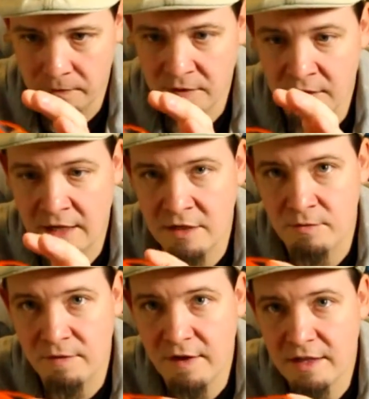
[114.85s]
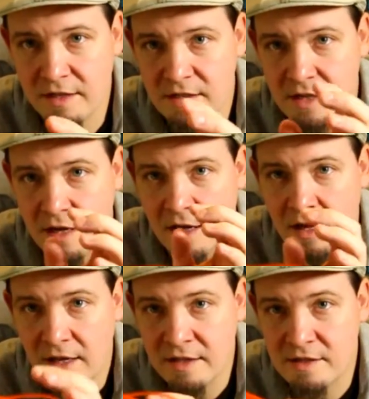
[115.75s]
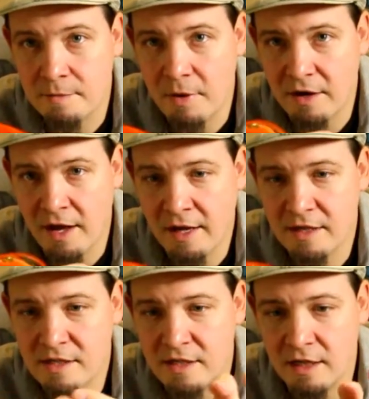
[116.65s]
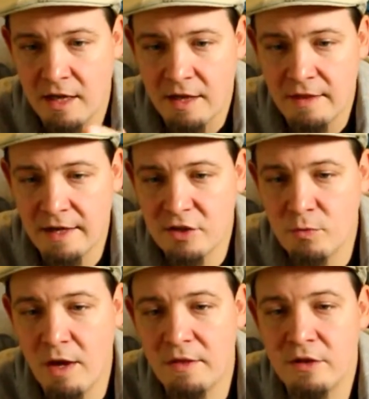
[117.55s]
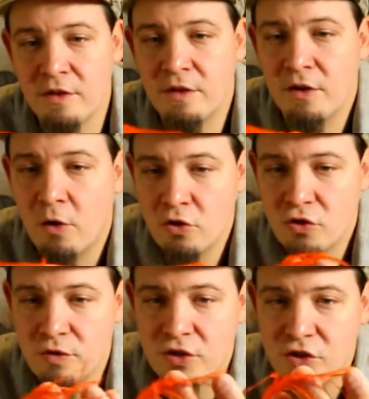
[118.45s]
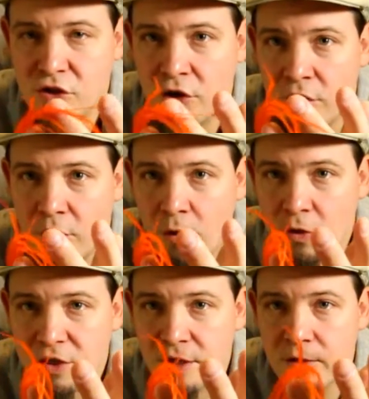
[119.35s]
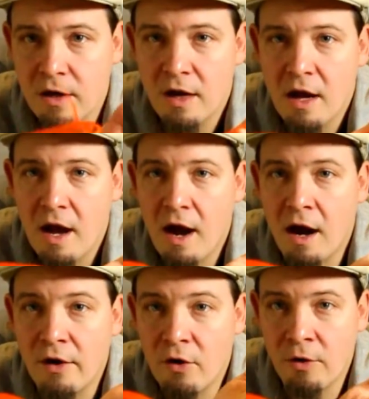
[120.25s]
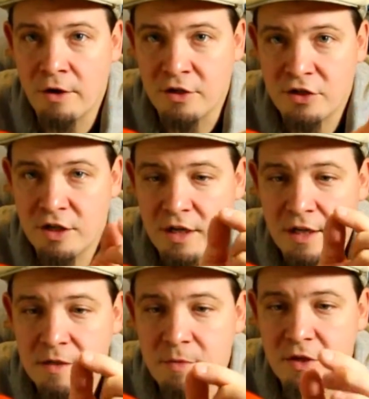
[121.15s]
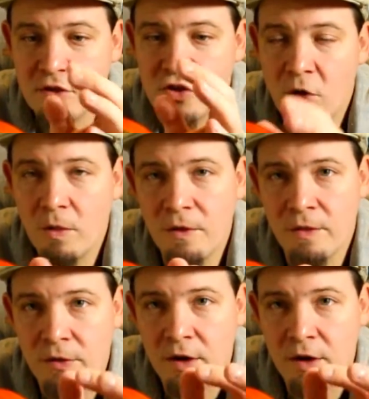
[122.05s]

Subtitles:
that is reflected is the part I can see. That is why the ostrich hurls here are orange. It's because all the other